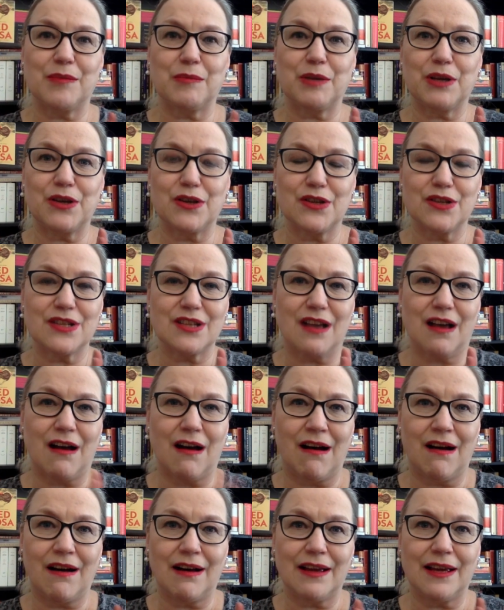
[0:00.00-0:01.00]
because
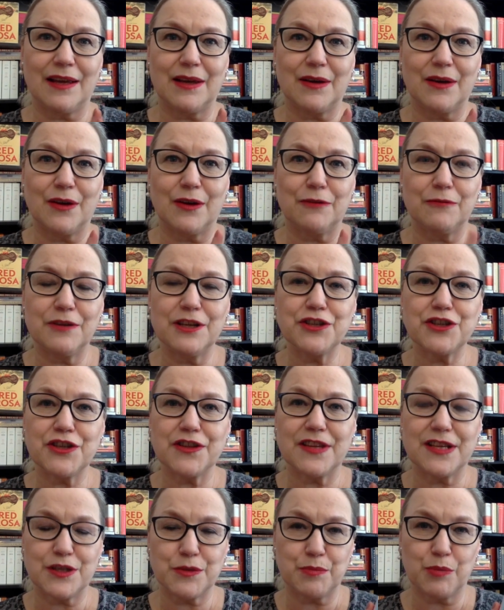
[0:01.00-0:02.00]
I featured
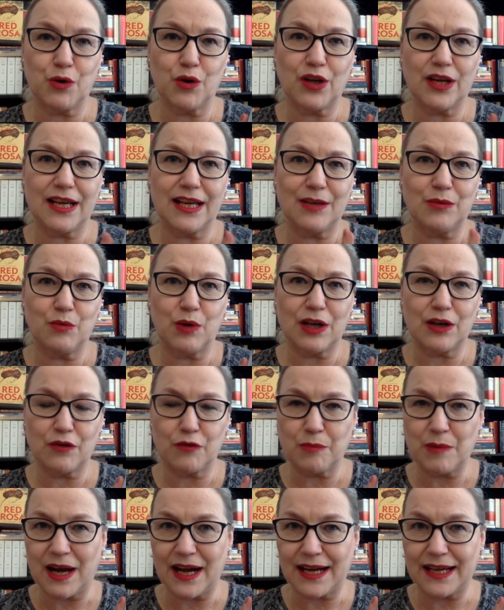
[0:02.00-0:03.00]
this book in one of
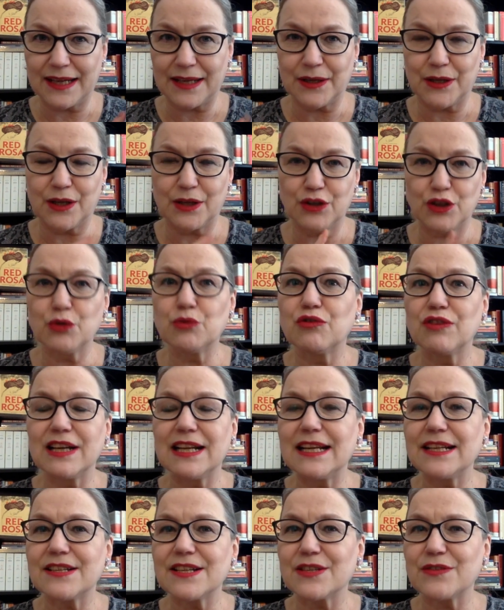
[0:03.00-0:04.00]
my new
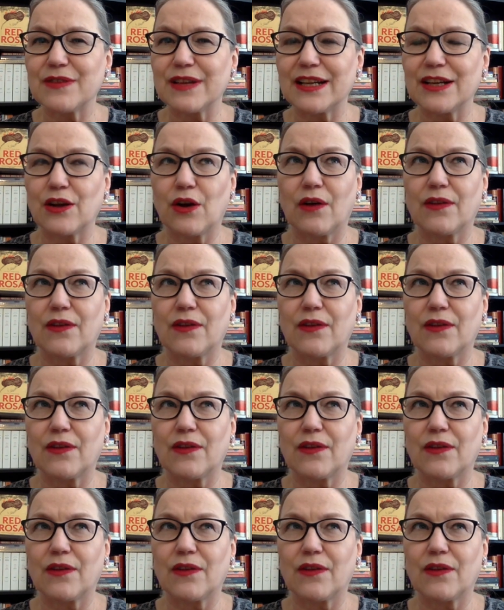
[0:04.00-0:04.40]
releases video.